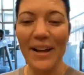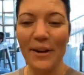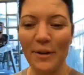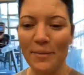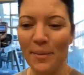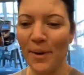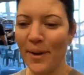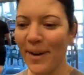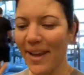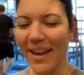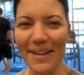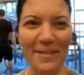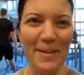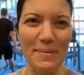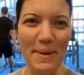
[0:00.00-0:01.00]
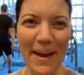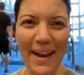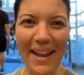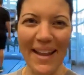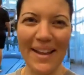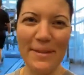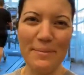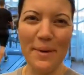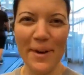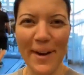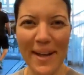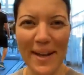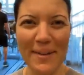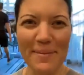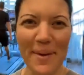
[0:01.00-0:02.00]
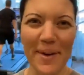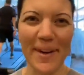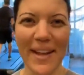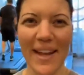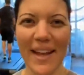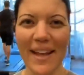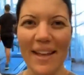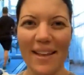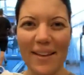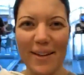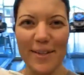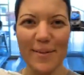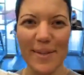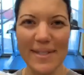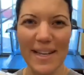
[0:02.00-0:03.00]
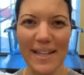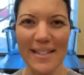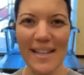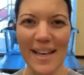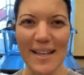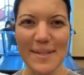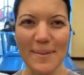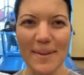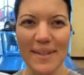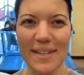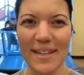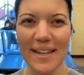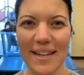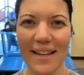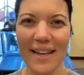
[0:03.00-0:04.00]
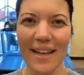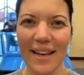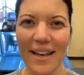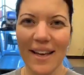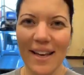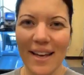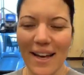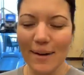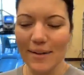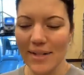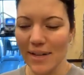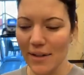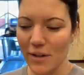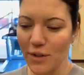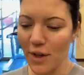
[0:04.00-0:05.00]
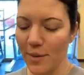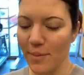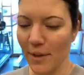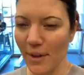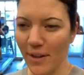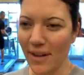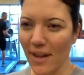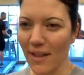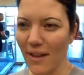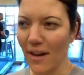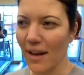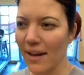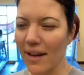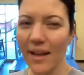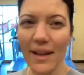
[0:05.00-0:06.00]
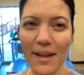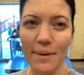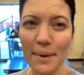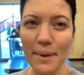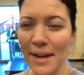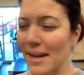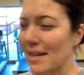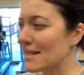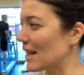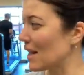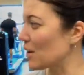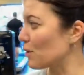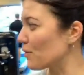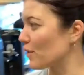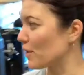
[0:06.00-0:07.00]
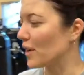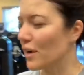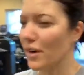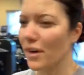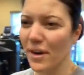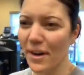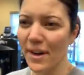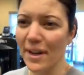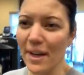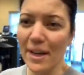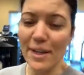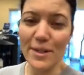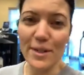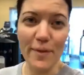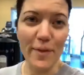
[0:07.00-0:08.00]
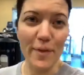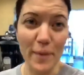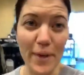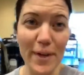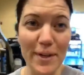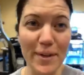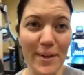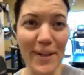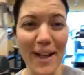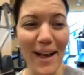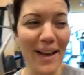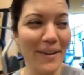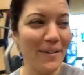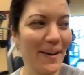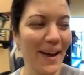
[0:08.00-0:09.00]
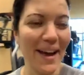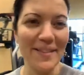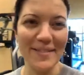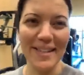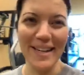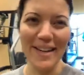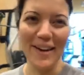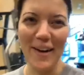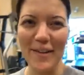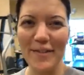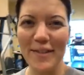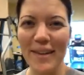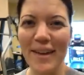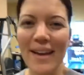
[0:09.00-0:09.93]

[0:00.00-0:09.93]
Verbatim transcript: Good morning, everybody. Good morning, good morning. There's my sexy husband. I was on the treadmill and I thought, man, it's loud over here. So if I'm gonna do a live, I have to get off.